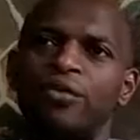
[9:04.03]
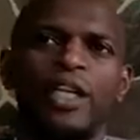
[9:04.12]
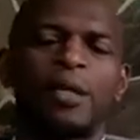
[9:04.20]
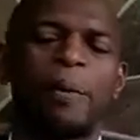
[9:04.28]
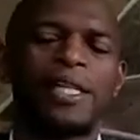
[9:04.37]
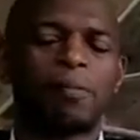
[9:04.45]

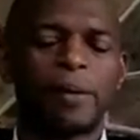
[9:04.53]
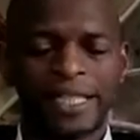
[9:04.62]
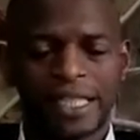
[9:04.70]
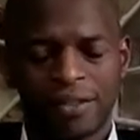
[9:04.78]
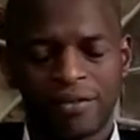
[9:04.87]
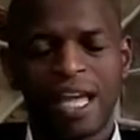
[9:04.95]
different
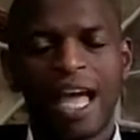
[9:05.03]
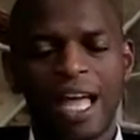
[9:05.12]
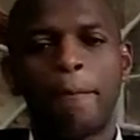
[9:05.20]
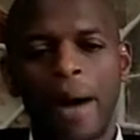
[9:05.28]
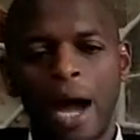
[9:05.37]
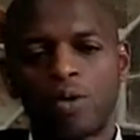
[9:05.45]
perspective
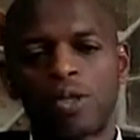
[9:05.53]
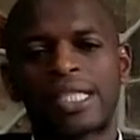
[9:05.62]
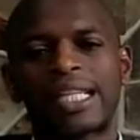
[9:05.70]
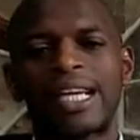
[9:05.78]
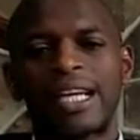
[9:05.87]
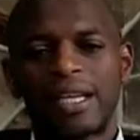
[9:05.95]

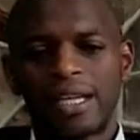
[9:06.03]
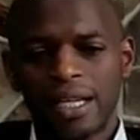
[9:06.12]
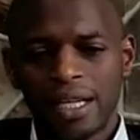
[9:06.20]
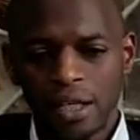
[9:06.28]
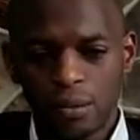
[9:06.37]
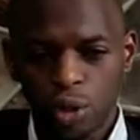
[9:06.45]
about
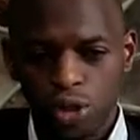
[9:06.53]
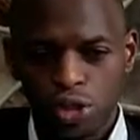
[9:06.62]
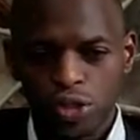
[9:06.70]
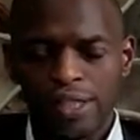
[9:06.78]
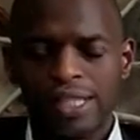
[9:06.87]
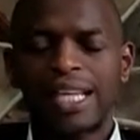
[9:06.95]

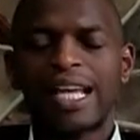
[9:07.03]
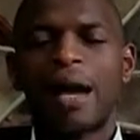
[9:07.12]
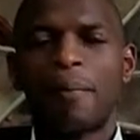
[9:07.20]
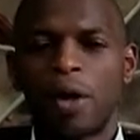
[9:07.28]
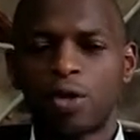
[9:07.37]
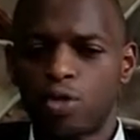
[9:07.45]
emotions,
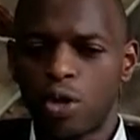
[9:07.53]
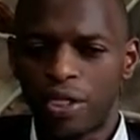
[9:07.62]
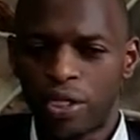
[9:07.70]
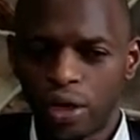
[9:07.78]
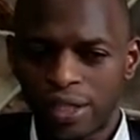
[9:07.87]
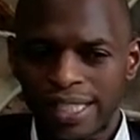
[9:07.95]
about your
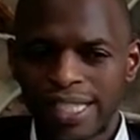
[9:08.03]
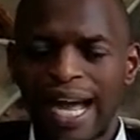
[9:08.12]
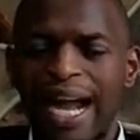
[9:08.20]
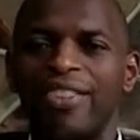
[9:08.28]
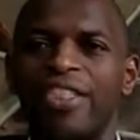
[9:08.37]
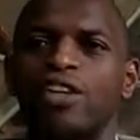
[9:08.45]
thoughts,
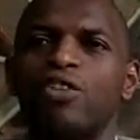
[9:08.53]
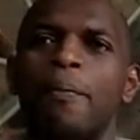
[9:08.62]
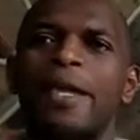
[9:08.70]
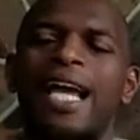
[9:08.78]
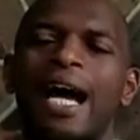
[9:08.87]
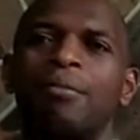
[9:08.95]
and then you
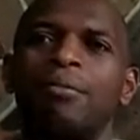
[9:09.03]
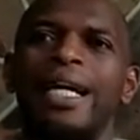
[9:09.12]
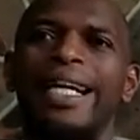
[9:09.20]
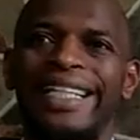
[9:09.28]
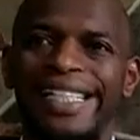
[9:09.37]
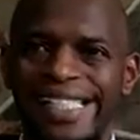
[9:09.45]

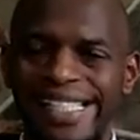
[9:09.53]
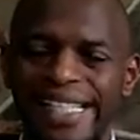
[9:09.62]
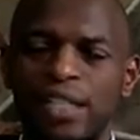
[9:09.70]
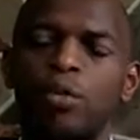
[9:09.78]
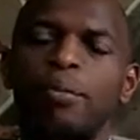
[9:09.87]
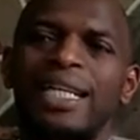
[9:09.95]
become
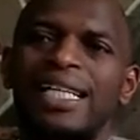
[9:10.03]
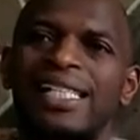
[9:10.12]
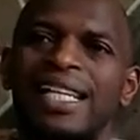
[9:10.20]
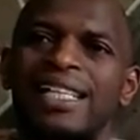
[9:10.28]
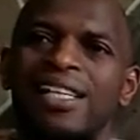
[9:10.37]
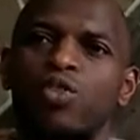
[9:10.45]
resilient. To be
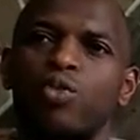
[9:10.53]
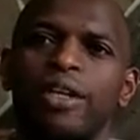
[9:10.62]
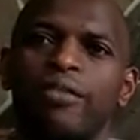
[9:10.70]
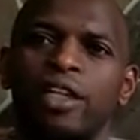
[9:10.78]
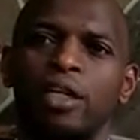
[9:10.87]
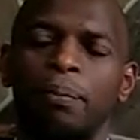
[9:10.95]
resilient is to
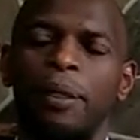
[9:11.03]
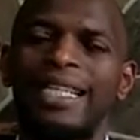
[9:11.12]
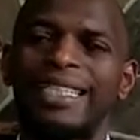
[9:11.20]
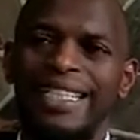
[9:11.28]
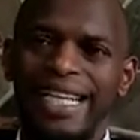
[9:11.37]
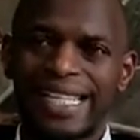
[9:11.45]

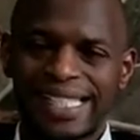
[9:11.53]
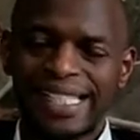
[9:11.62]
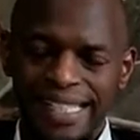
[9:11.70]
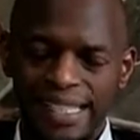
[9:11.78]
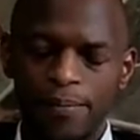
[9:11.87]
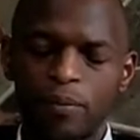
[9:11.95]
develop
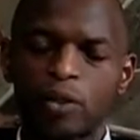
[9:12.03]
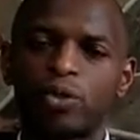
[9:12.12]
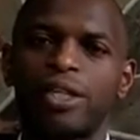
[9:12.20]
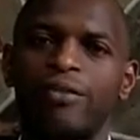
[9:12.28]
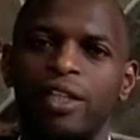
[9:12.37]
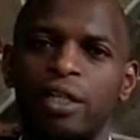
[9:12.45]
tenacity, to
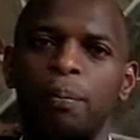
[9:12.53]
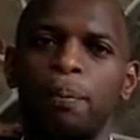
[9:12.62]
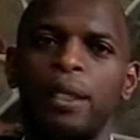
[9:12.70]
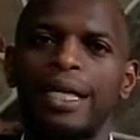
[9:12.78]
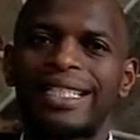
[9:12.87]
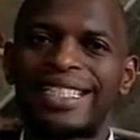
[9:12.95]
develop
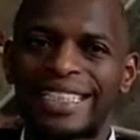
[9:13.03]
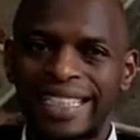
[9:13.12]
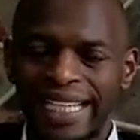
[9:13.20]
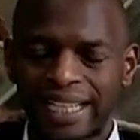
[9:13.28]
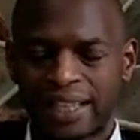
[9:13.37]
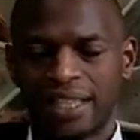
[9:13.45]

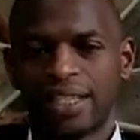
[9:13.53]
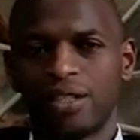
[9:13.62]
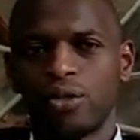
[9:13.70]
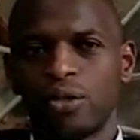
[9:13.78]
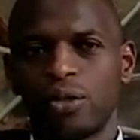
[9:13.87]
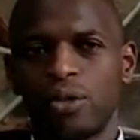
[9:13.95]
strength,
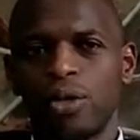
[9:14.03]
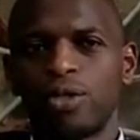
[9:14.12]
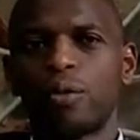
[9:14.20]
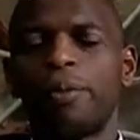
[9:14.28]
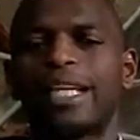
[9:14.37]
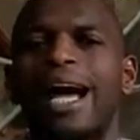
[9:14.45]
you know,
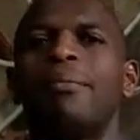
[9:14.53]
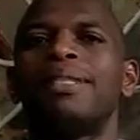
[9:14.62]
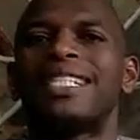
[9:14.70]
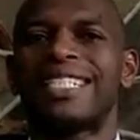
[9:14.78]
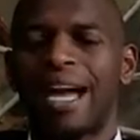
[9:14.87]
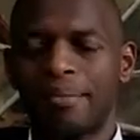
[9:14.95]
to become
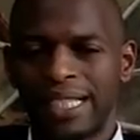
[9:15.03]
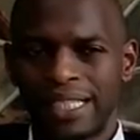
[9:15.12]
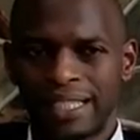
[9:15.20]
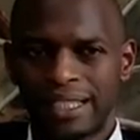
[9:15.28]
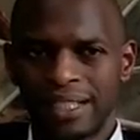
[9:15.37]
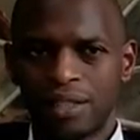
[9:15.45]

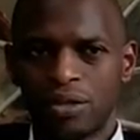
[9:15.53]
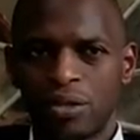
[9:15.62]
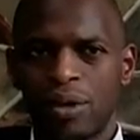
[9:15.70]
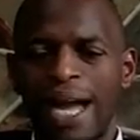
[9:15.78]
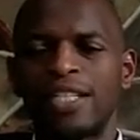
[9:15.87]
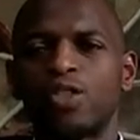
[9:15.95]
determined, you
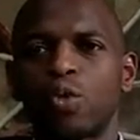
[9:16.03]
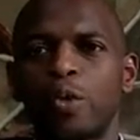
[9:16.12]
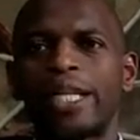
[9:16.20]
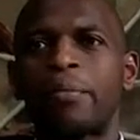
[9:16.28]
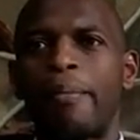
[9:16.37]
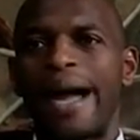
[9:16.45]
know, and to
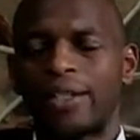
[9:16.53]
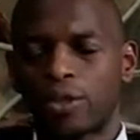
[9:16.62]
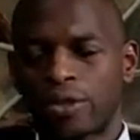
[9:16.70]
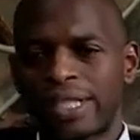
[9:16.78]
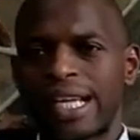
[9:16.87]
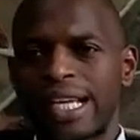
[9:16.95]
win
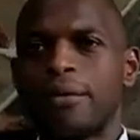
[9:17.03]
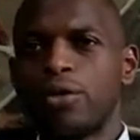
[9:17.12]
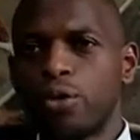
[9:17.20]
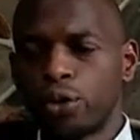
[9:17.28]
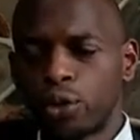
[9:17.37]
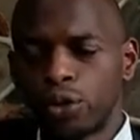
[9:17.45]
battles
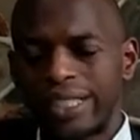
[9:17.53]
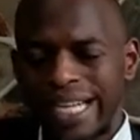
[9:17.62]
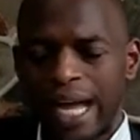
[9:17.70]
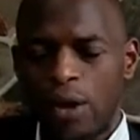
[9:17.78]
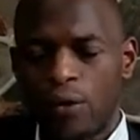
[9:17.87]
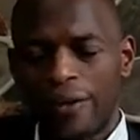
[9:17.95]

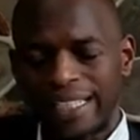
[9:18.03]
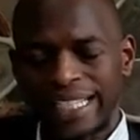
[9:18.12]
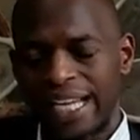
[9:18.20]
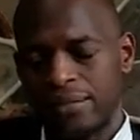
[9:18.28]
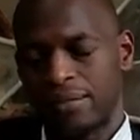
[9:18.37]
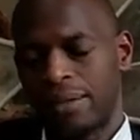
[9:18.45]
over
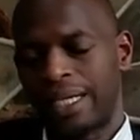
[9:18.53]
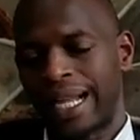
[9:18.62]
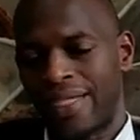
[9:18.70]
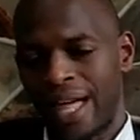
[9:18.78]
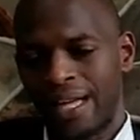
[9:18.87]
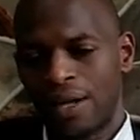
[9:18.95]

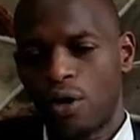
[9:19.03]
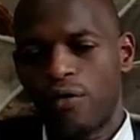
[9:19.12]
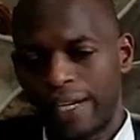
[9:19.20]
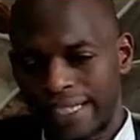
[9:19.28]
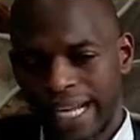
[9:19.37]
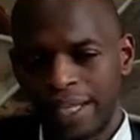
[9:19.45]

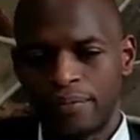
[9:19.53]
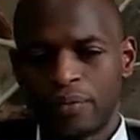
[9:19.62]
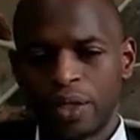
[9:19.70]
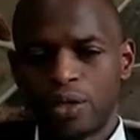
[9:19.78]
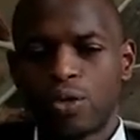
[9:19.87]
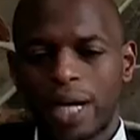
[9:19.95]

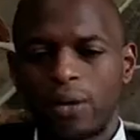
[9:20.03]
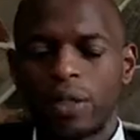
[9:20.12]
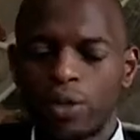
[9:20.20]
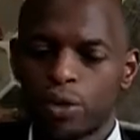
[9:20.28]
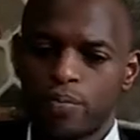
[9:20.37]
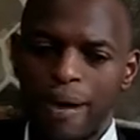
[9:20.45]
time. You can
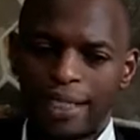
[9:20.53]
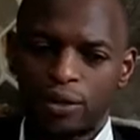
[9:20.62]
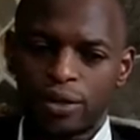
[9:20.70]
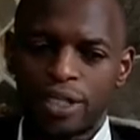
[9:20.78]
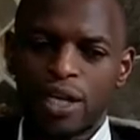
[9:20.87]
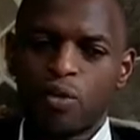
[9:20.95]
win those
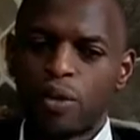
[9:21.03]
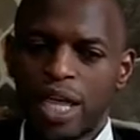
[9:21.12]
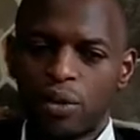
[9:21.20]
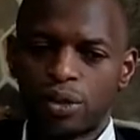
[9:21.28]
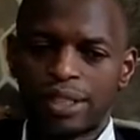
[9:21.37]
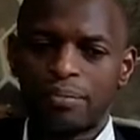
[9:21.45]
battles
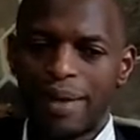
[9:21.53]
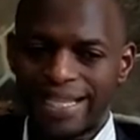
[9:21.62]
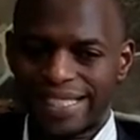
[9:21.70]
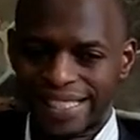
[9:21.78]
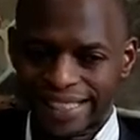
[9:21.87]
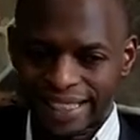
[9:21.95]
without
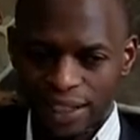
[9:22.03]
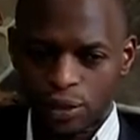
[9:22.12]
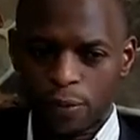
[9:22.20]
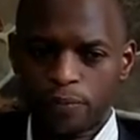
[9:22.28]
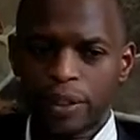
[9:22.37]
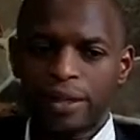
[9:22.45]
much
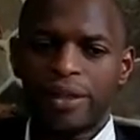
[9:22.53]
struggle.